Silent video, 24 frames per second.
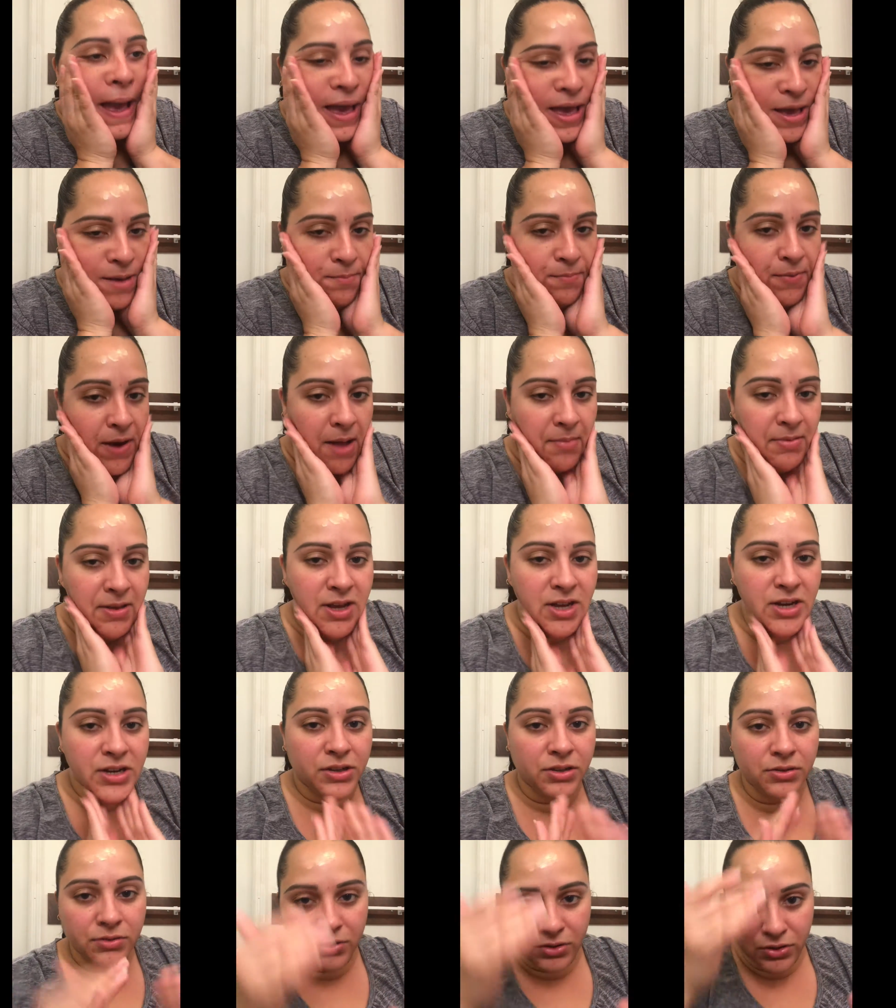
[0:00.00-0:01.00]
am probably
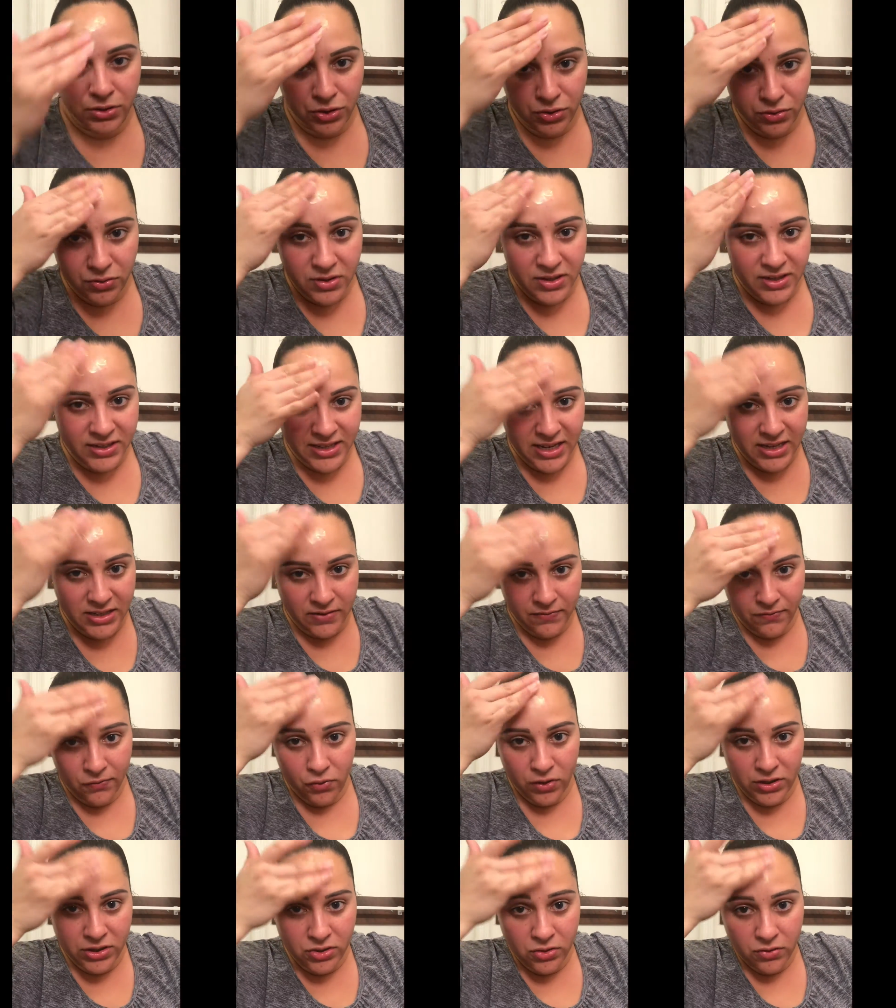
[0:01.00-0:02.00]
gonna do this as a
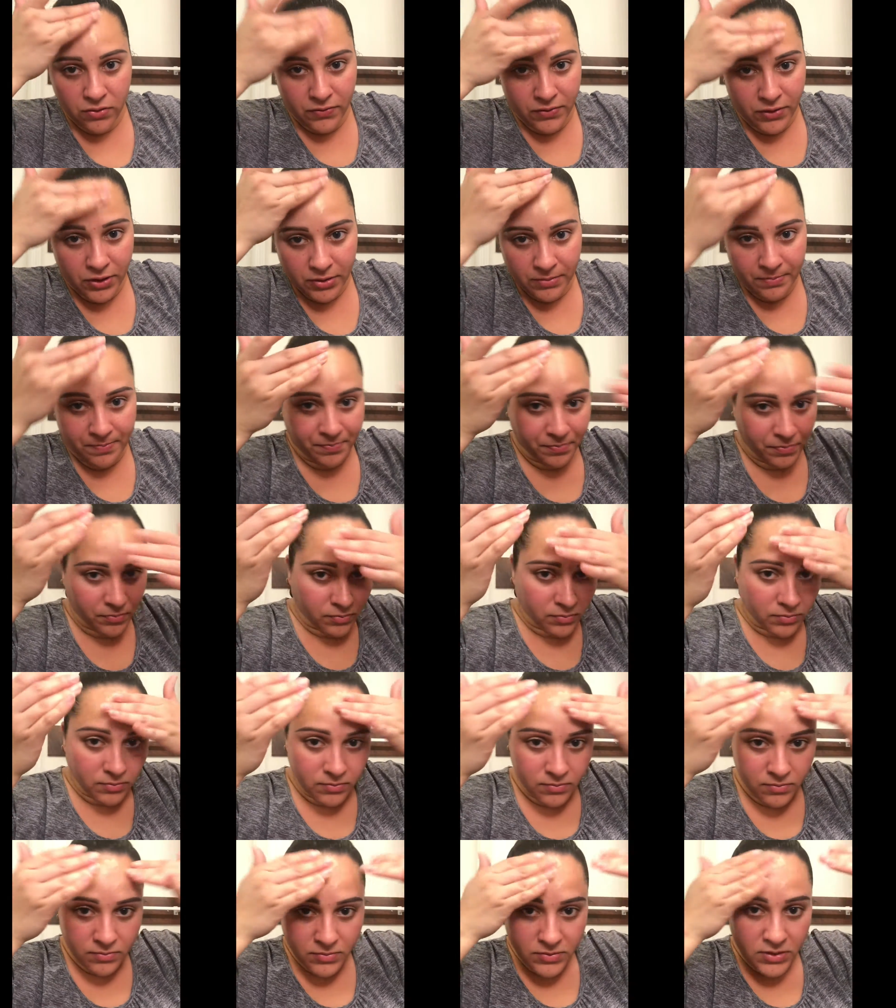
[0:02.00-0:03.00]
voiceover
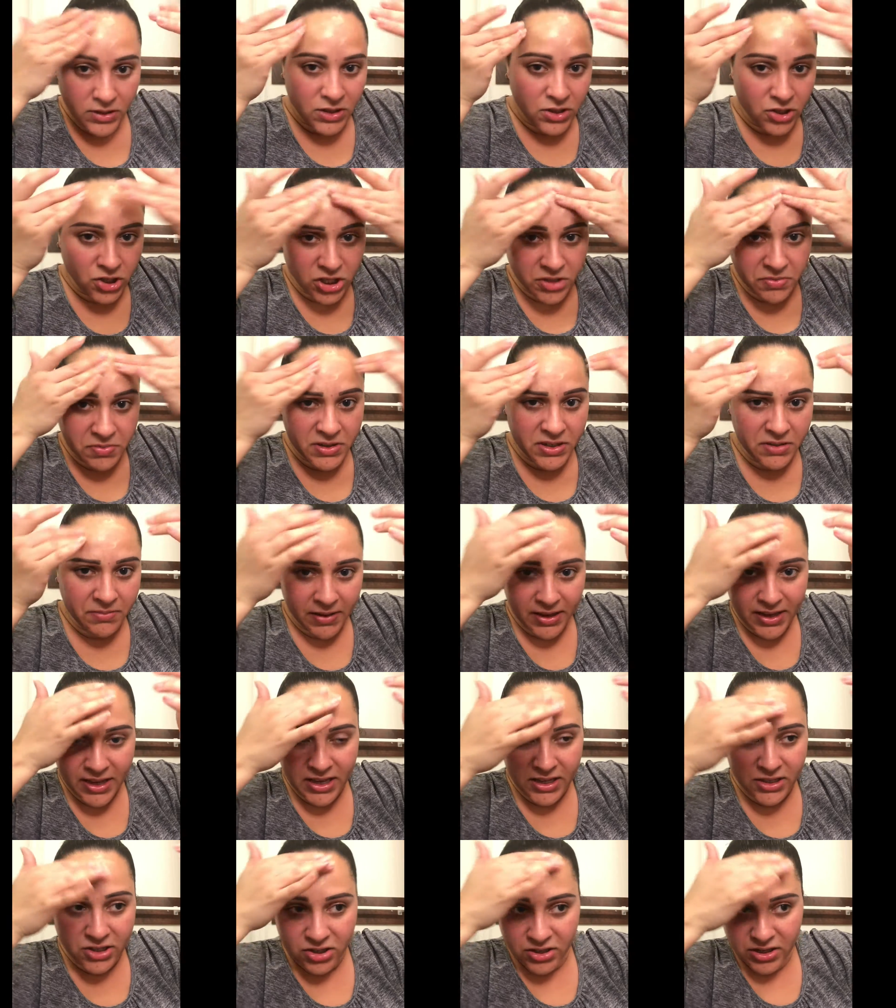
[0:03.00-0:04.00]
just because my
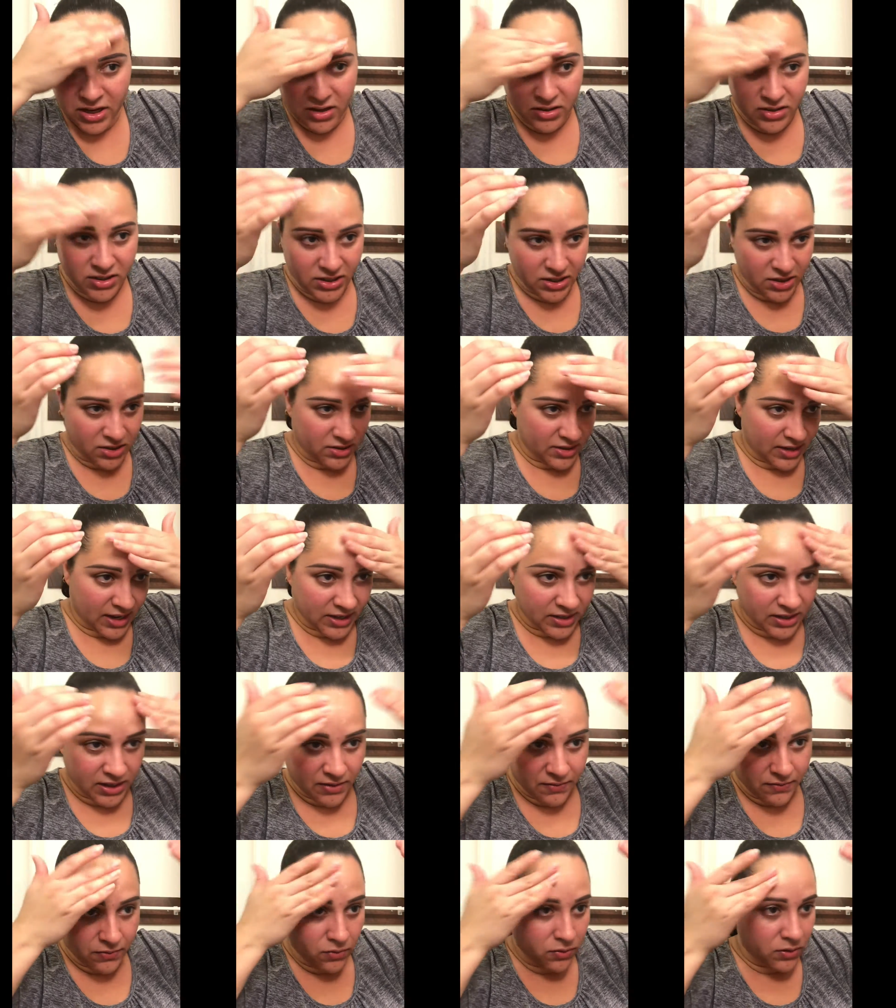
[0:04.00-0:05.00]
kids are downstairs
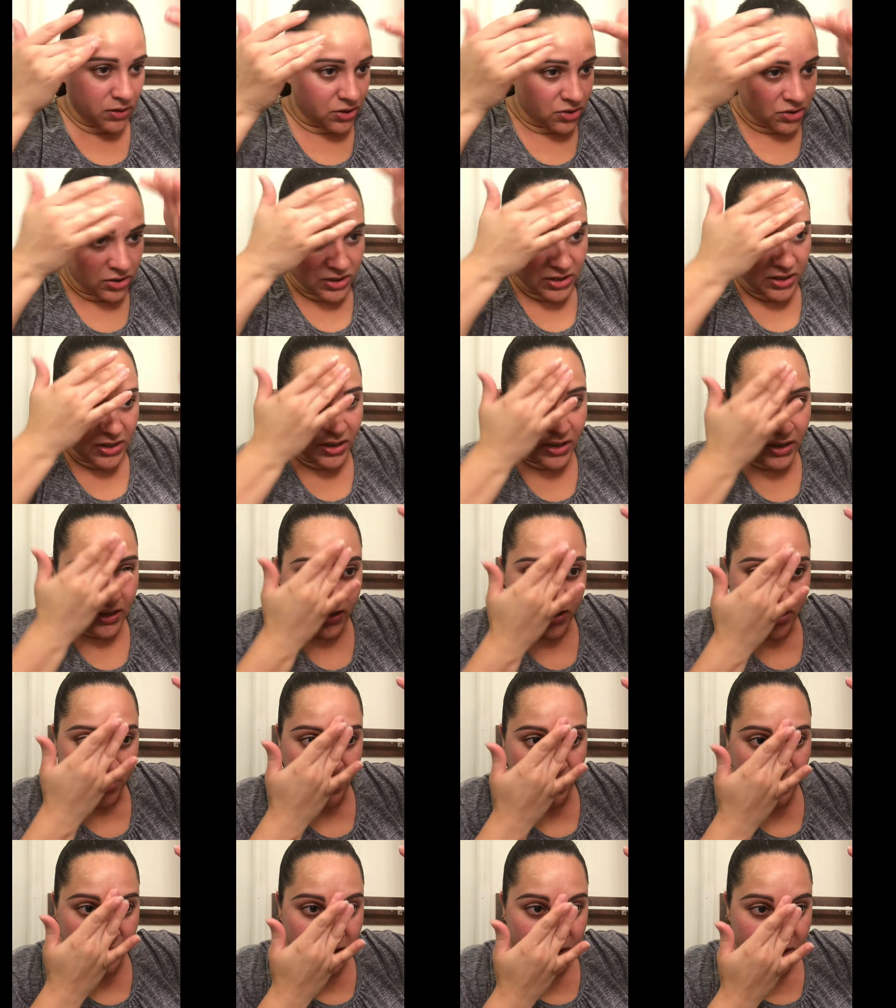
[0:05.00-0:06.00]
acting foolishly.
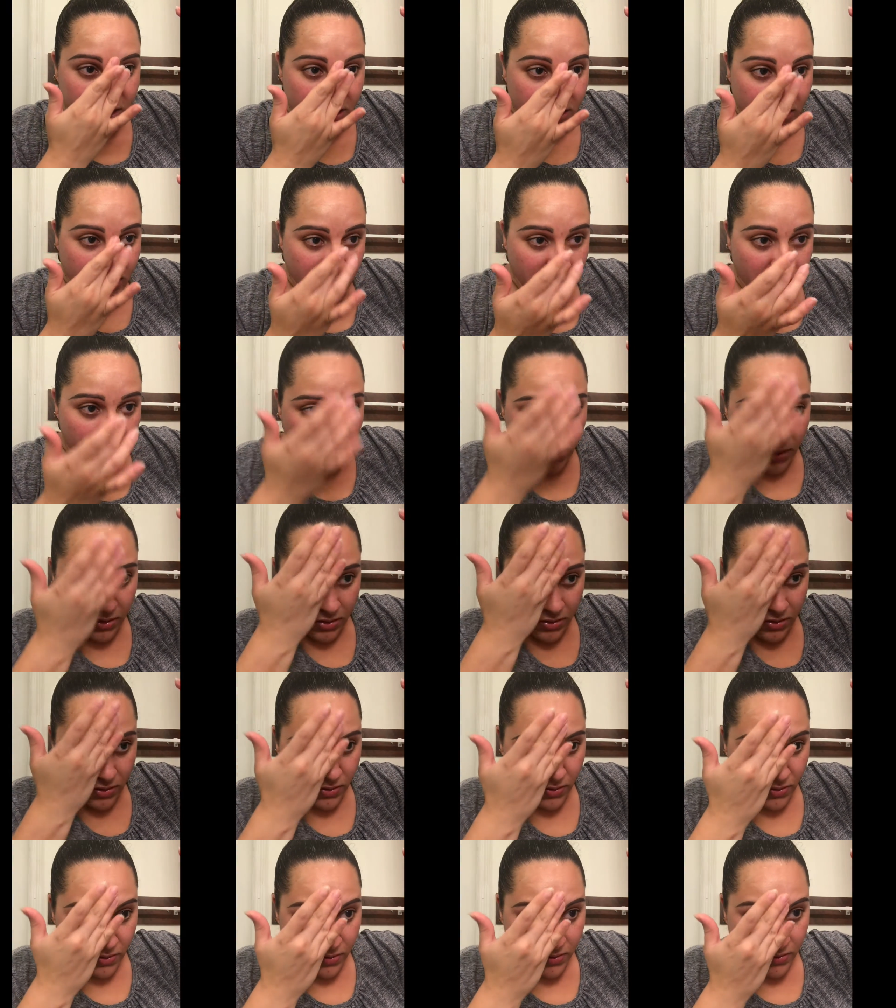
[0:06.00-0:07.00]

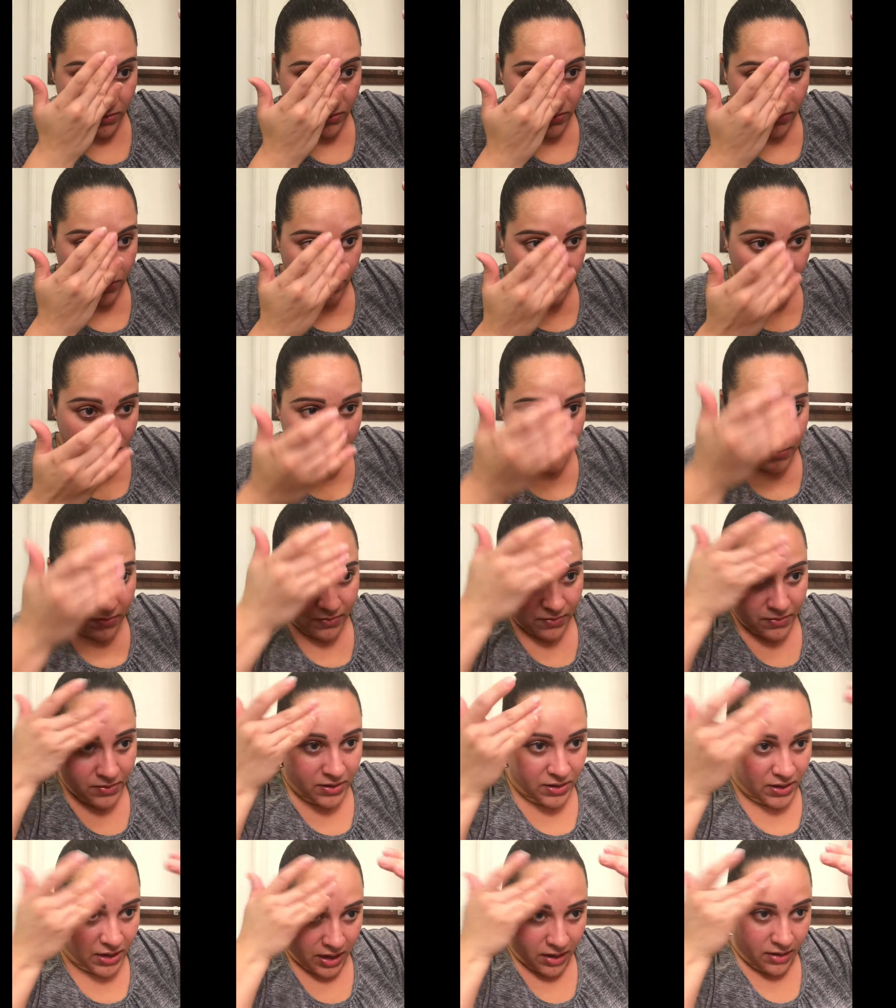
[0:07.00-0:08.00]
So
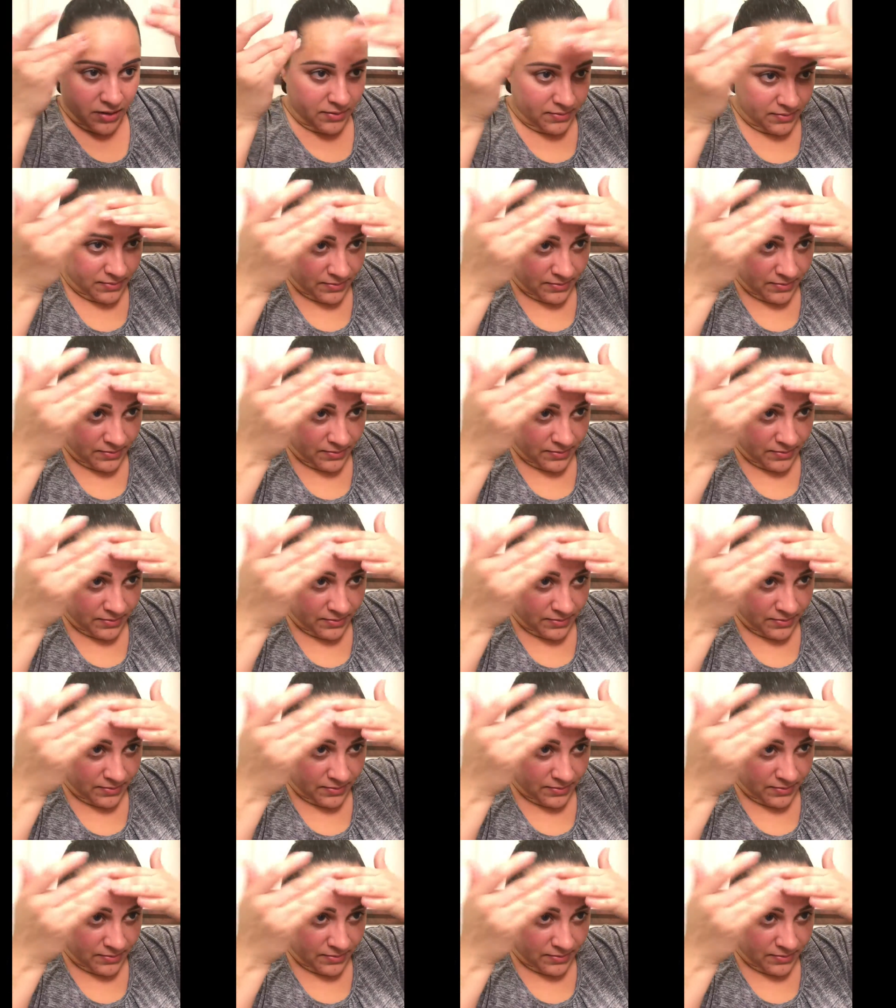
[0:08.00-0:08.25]
yeah,